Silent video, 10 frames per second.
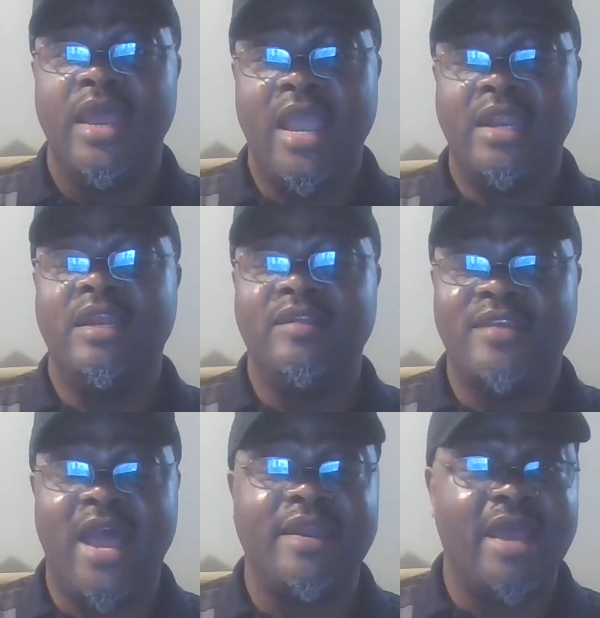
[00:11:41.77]
And it has
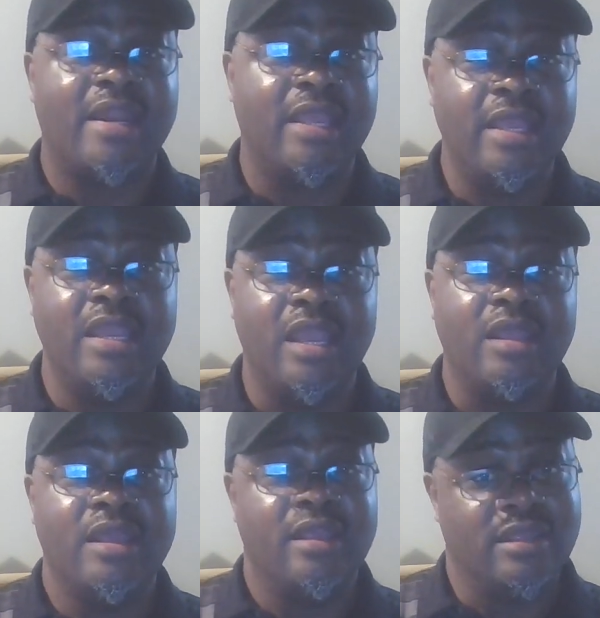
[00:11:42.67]
gotten out of hand.
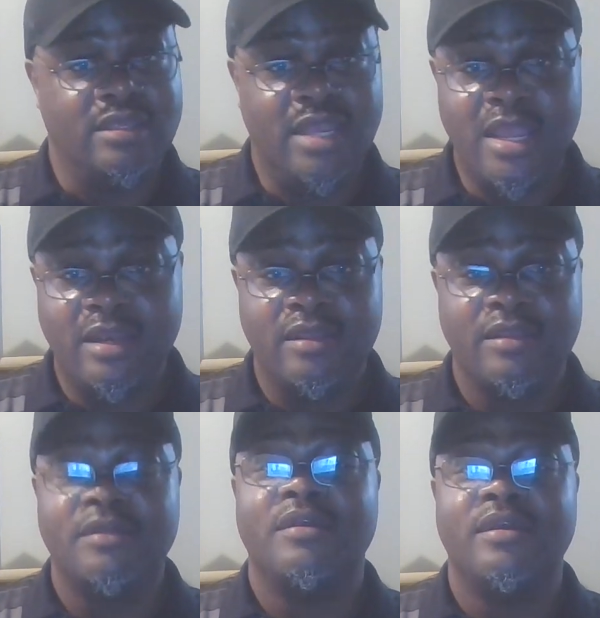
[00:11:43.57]

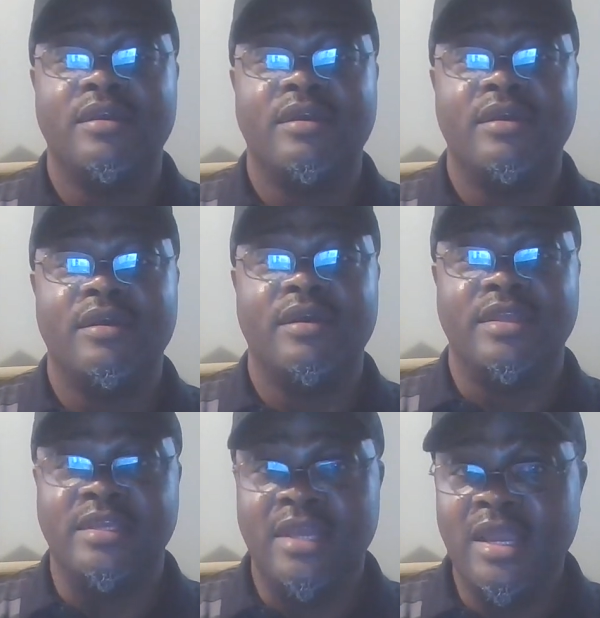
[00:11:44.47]
Yet,
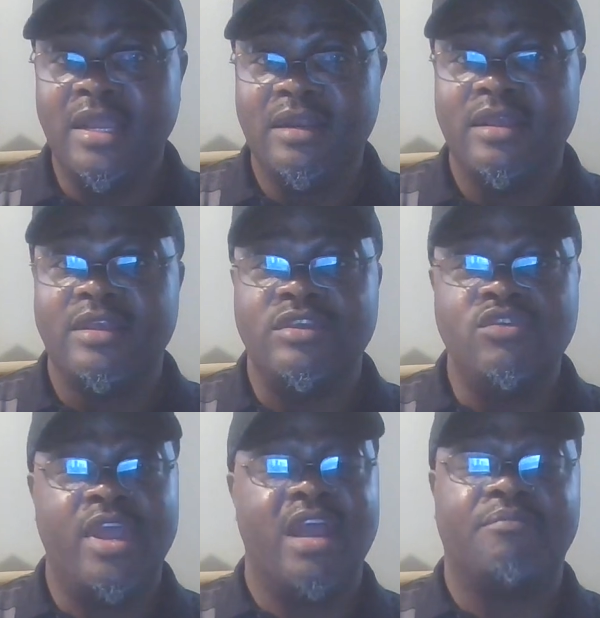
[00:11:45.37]
yet,
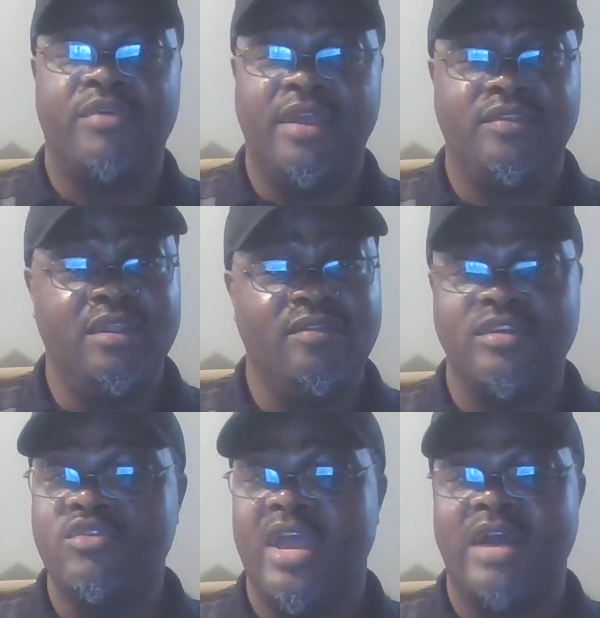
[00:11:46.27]
you have presidents
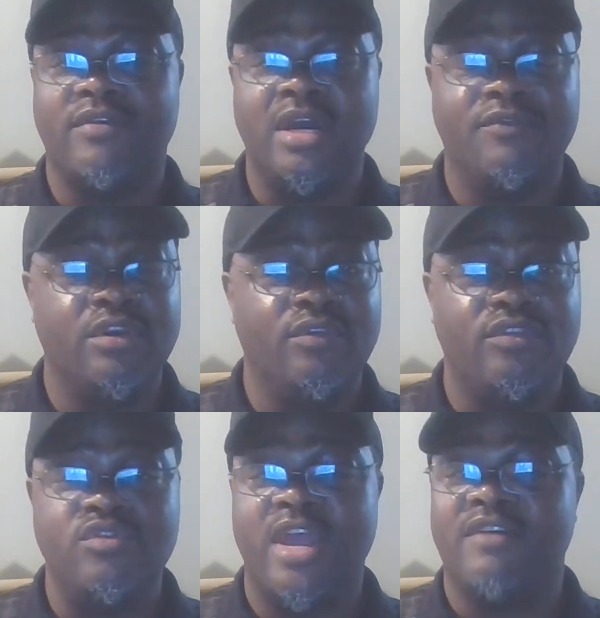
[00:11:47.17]
and you have governors
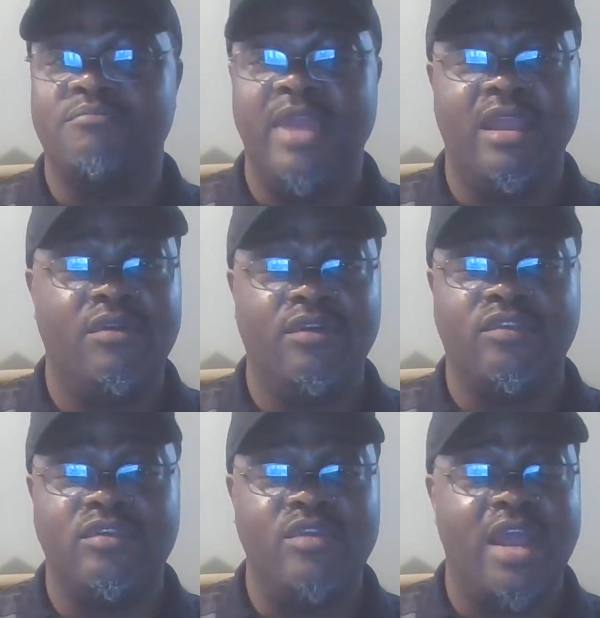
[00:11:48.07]
and you have
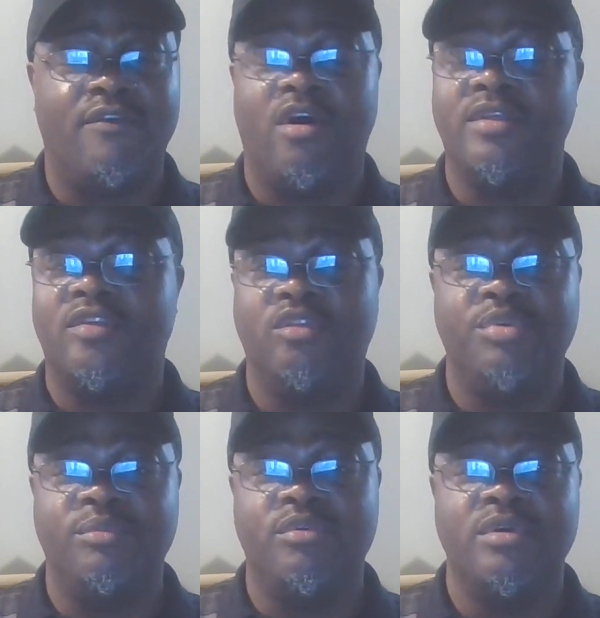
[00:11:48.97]
mayors and you have all these other
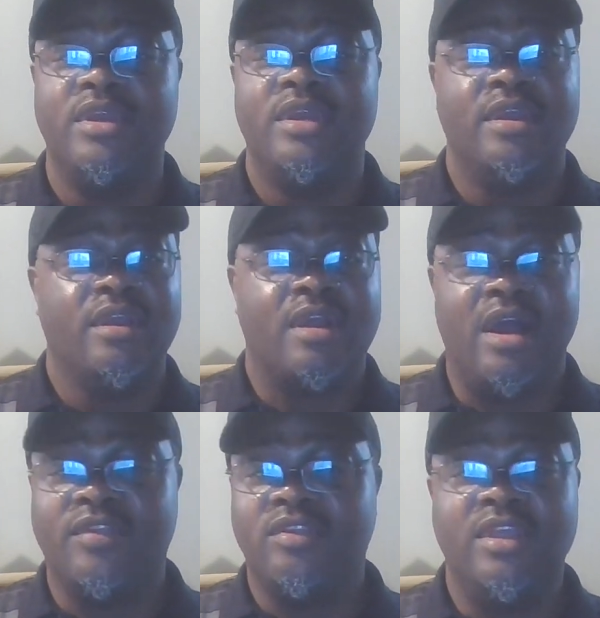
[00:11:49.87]
people
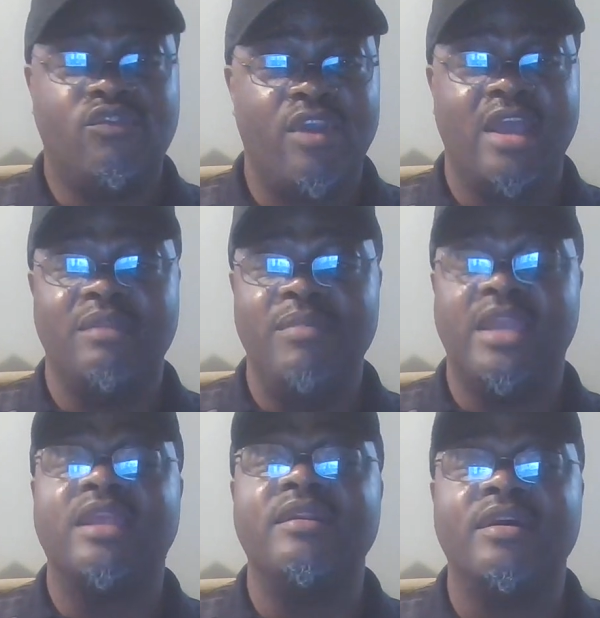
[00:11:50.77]
constantly trying to
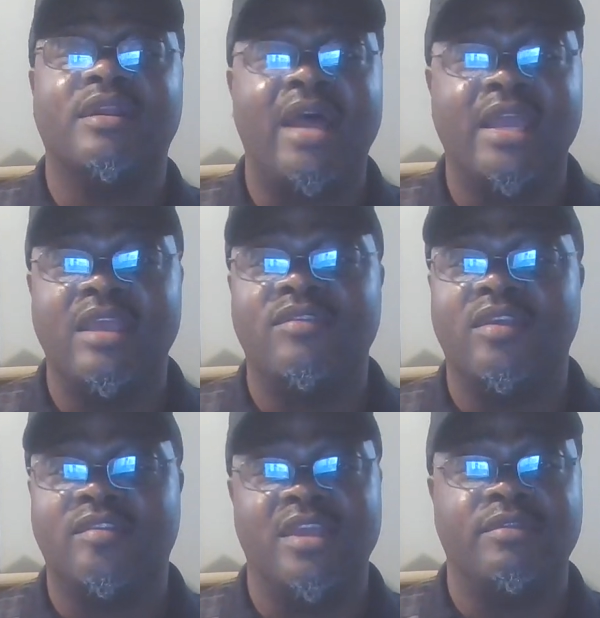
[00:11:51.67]
make it look like it's
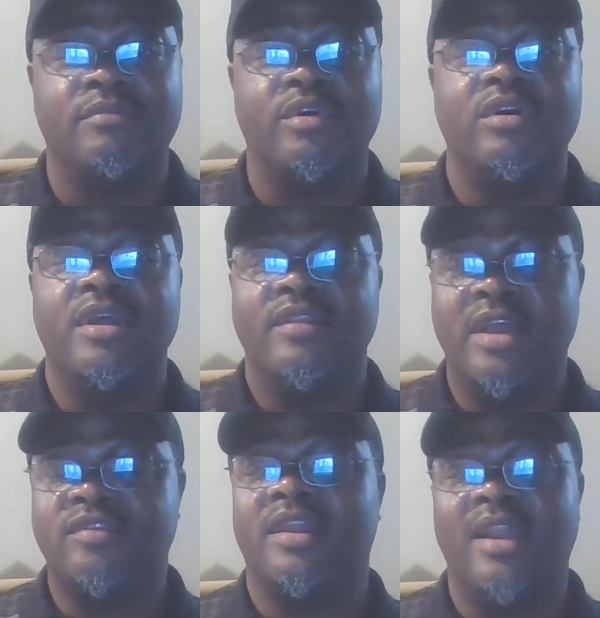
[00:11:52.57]
acceptable.
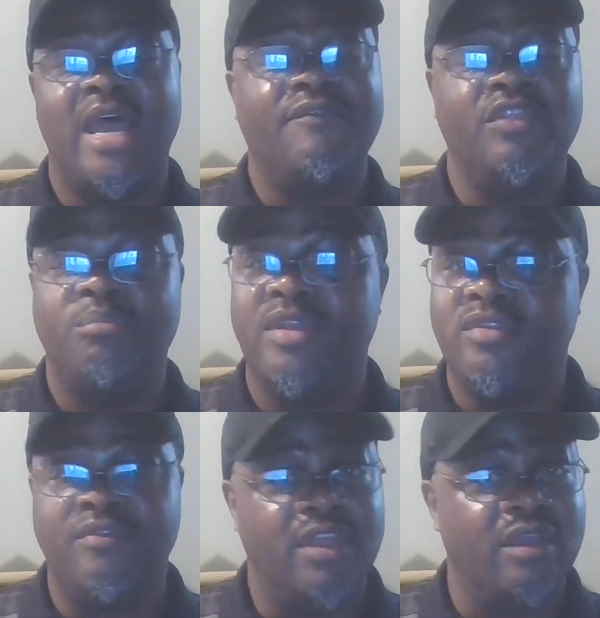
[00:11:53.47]
That's a lie from the
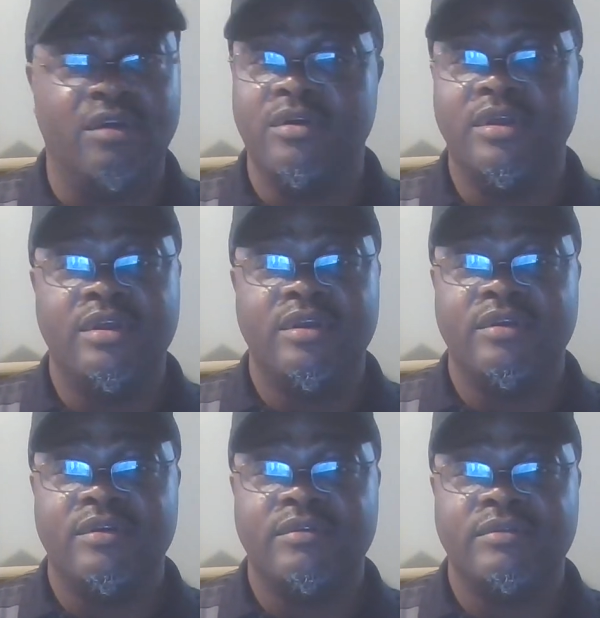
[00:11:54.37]
pits of hell.
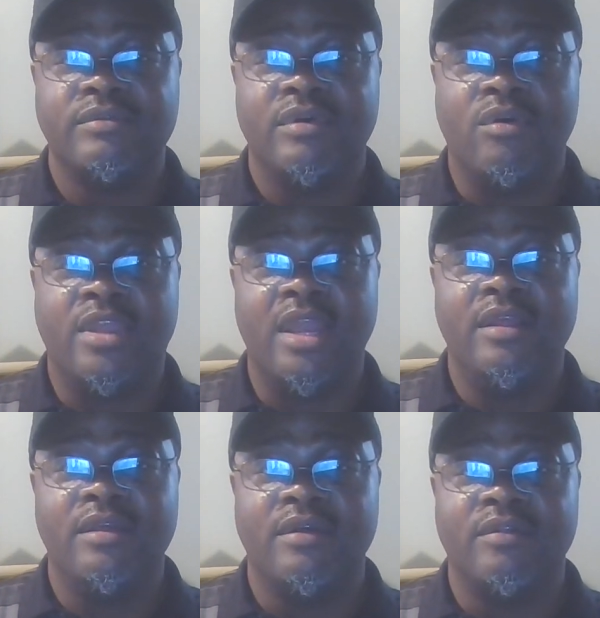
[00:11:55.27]

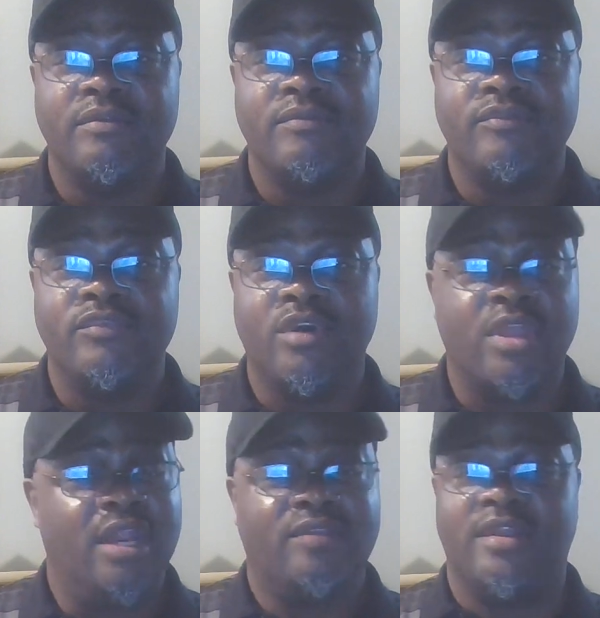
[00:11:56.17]
Okay.
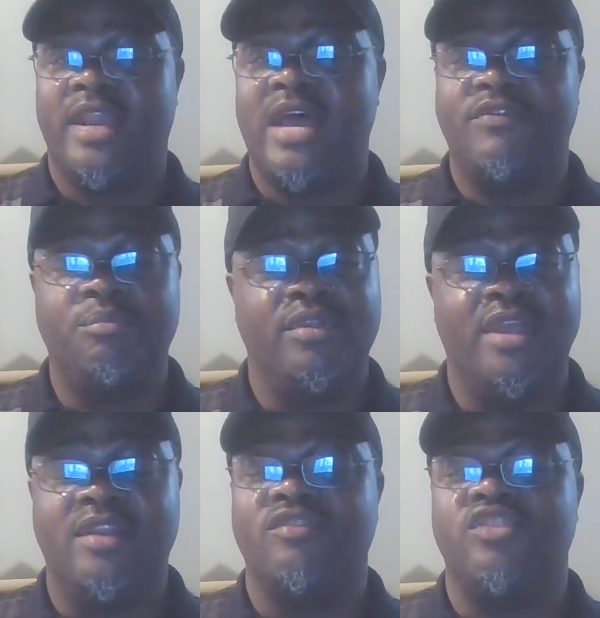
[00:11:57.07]
Okay, that's a lie from the pits.
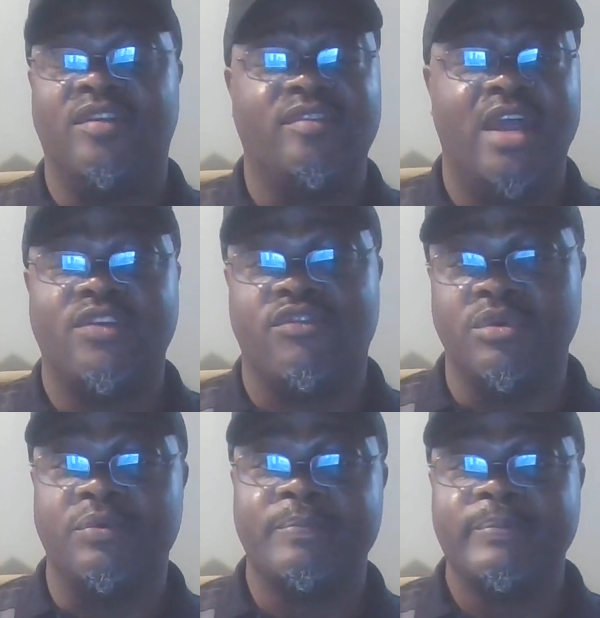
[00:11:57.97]
That is just not
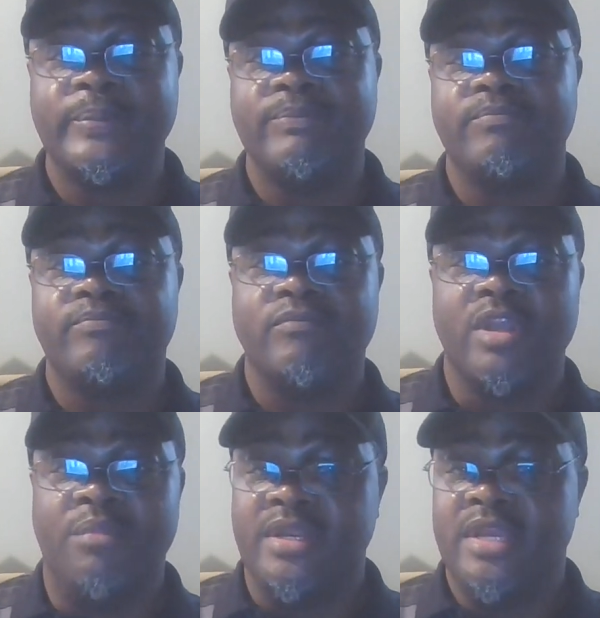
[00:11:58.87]
true.
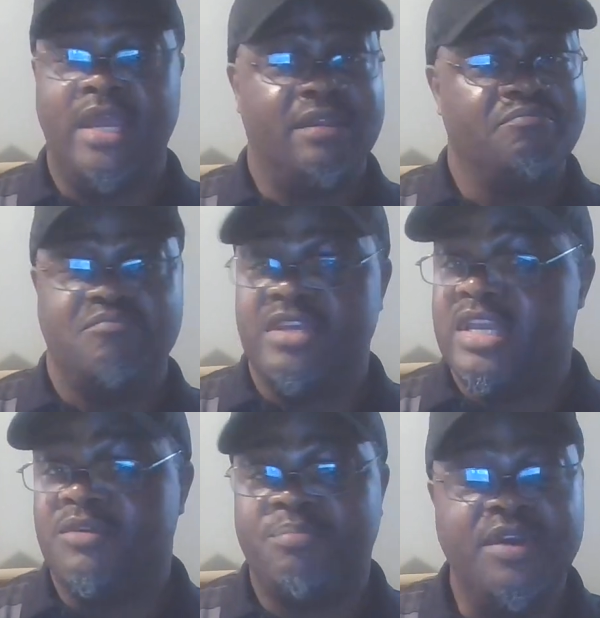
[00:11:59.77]
But yet, he
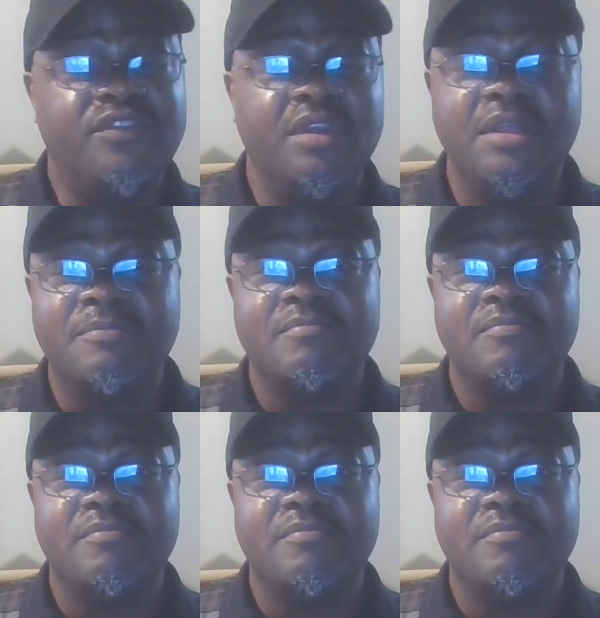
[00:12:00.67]
keeps pushing it